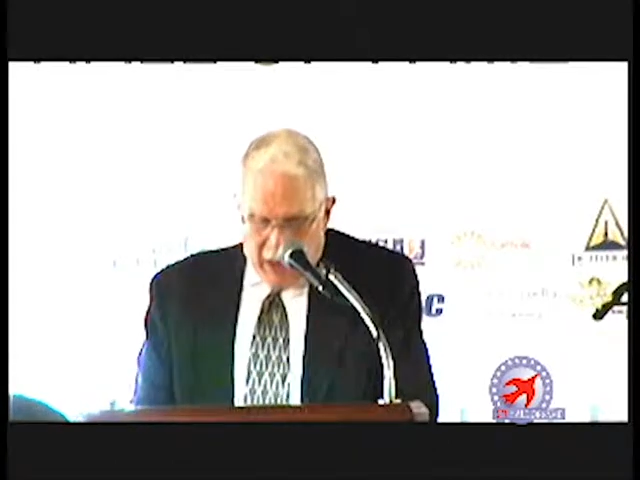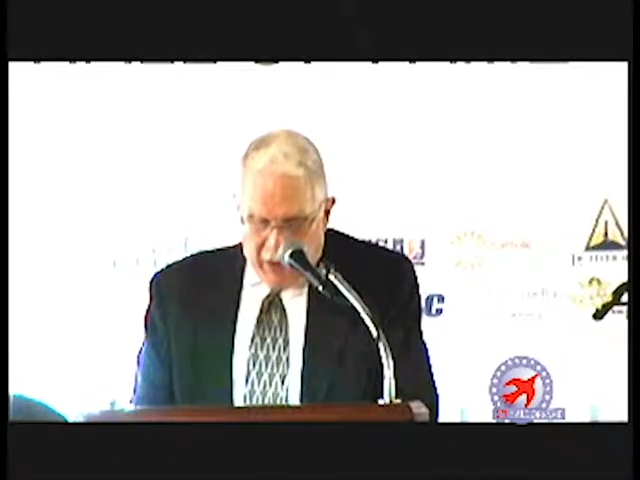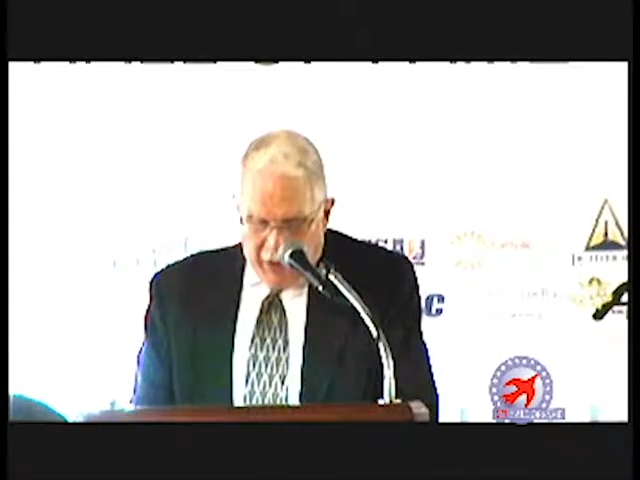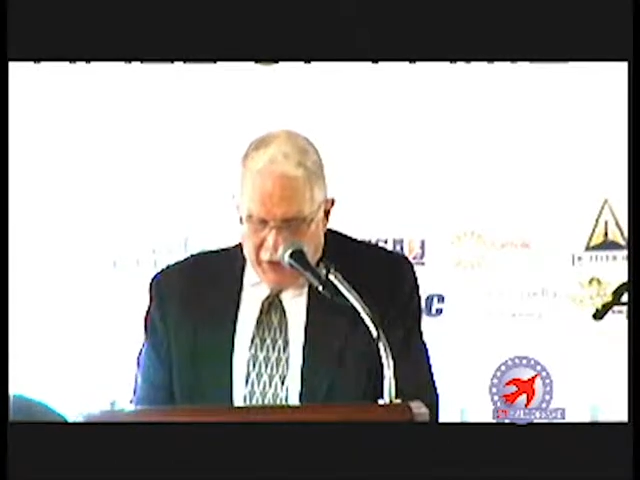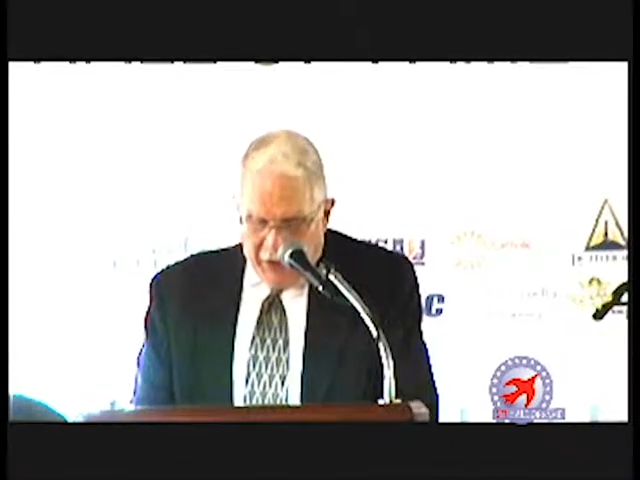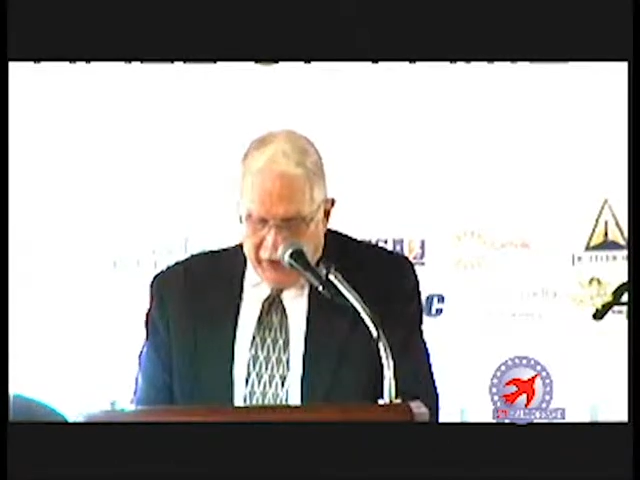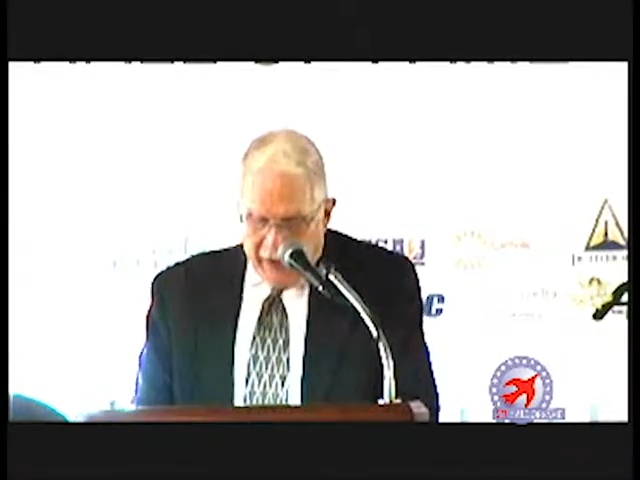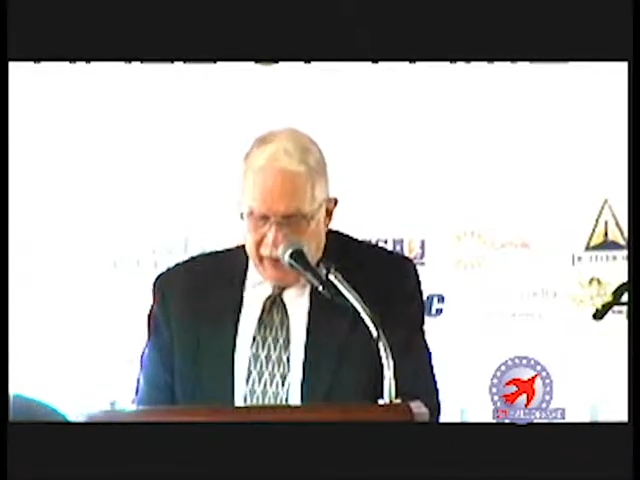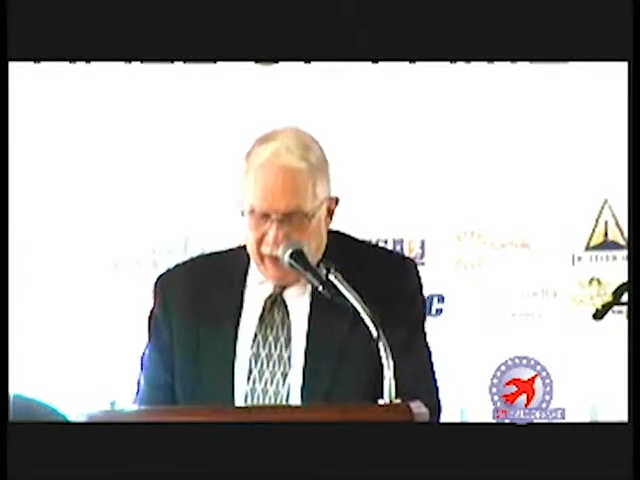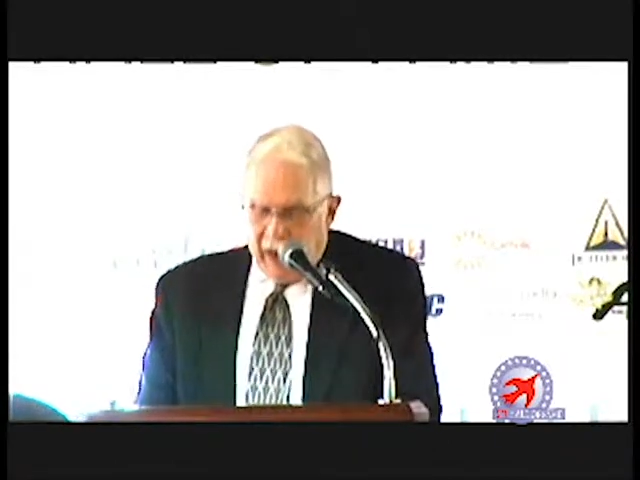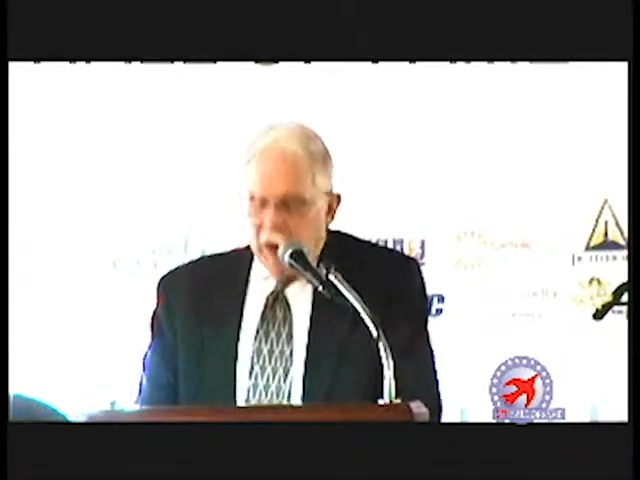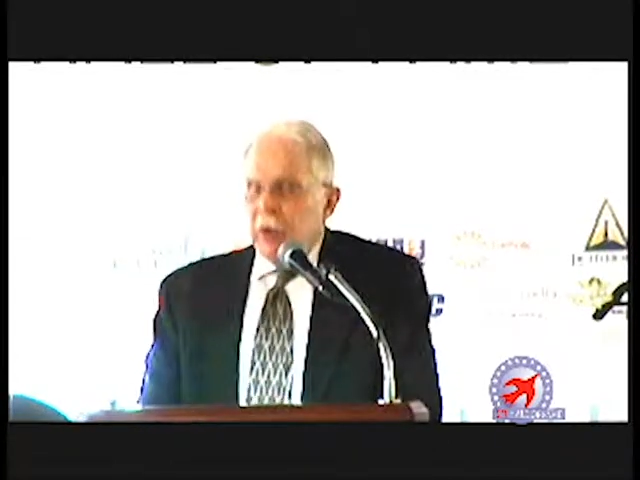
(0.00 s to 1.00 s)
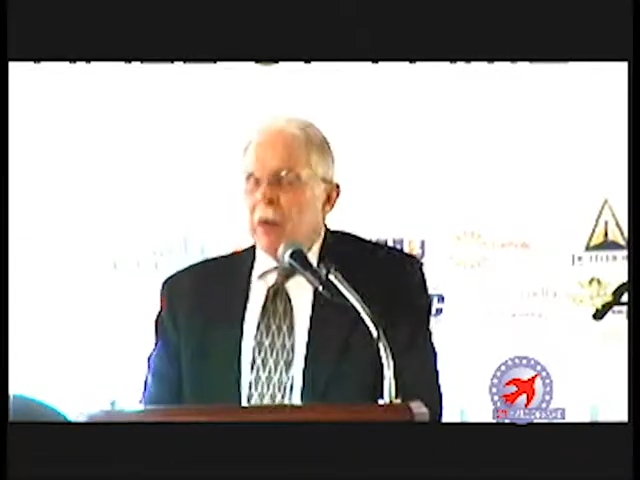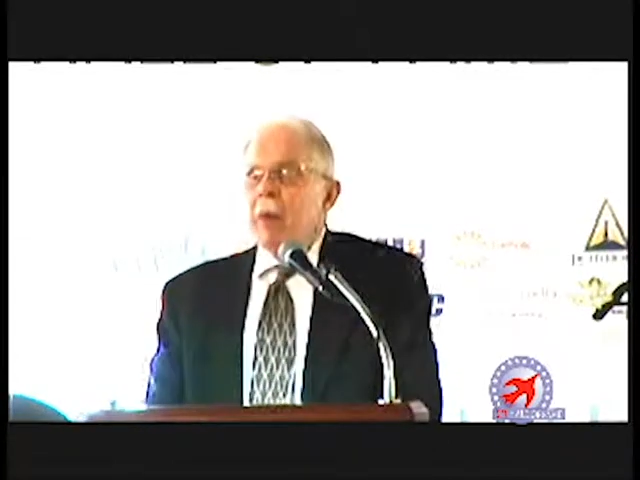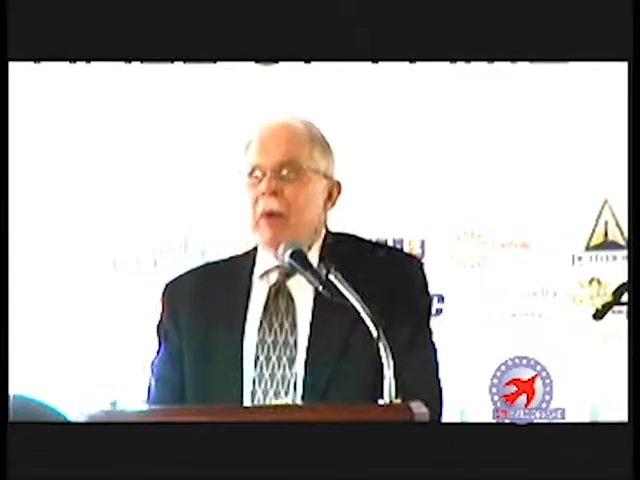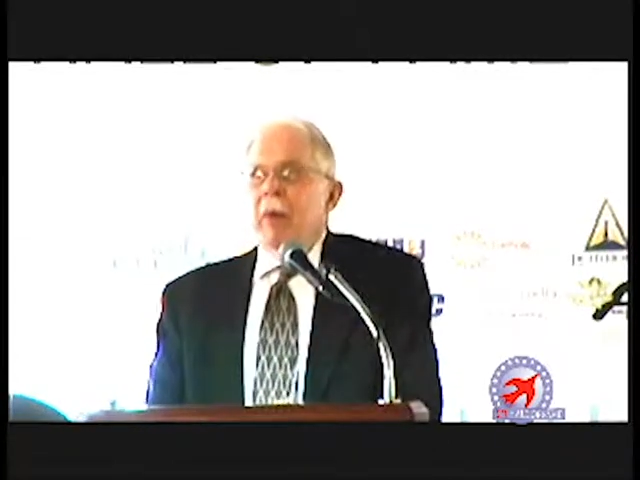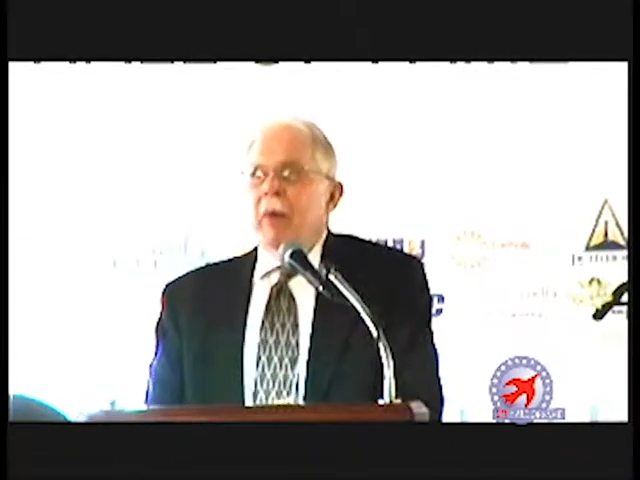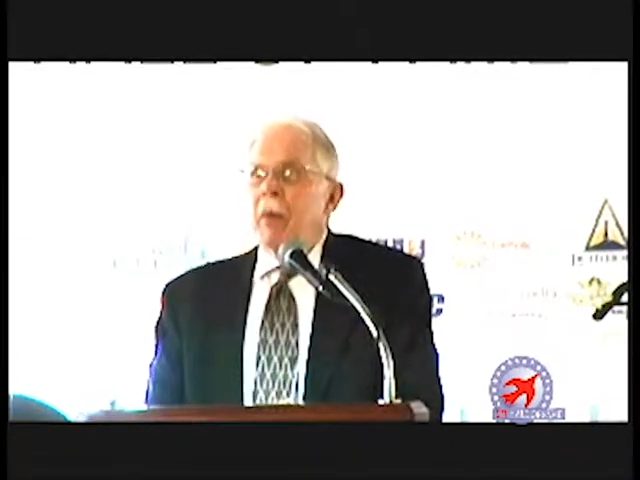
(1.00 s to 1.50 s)
The thing that I'll
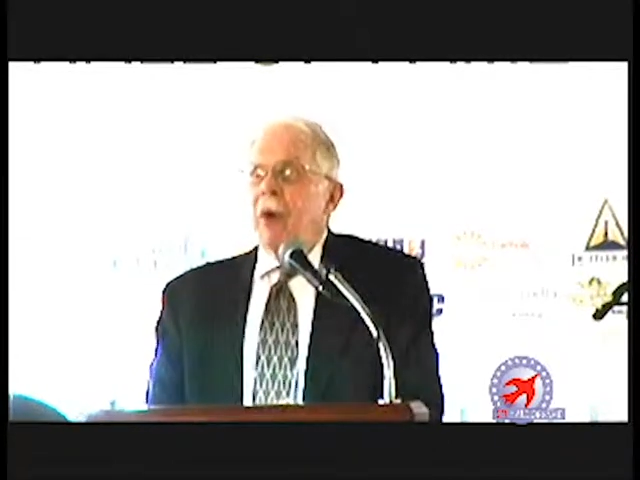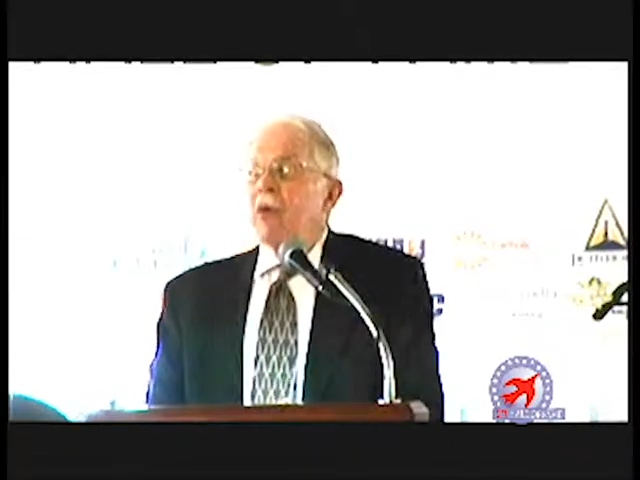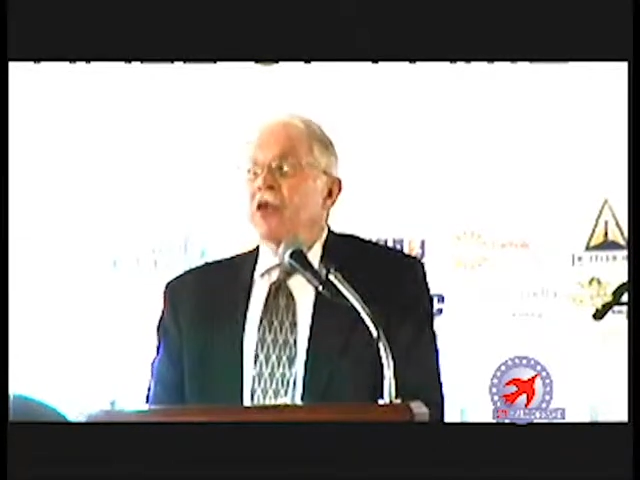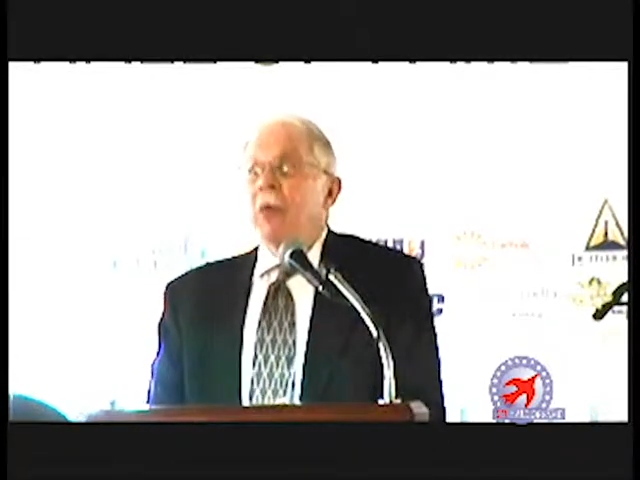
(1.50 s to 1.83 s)
remember most